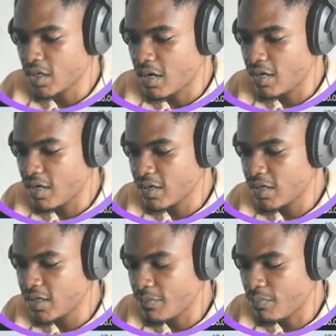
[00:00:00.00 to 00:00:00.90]
and then
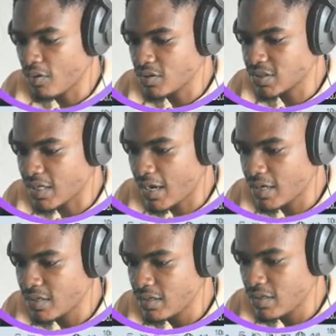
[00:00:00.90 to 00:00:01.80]
click the plus
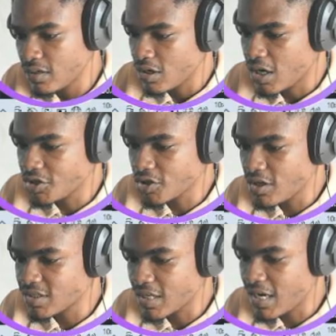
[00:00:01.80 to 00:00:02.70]
sign. Ensure
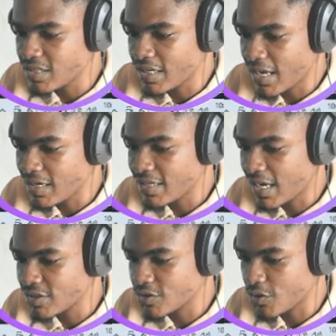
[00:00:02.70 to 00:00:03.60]
you select the
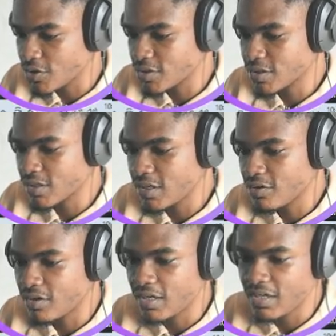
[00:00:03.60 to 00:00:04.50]
NDI source. Click
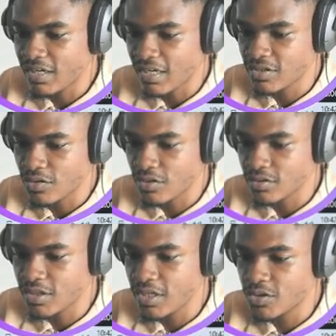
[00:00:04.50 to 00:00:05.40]
on NDI
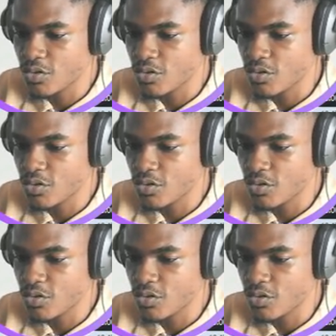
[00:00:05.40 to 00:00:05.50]
source. Hit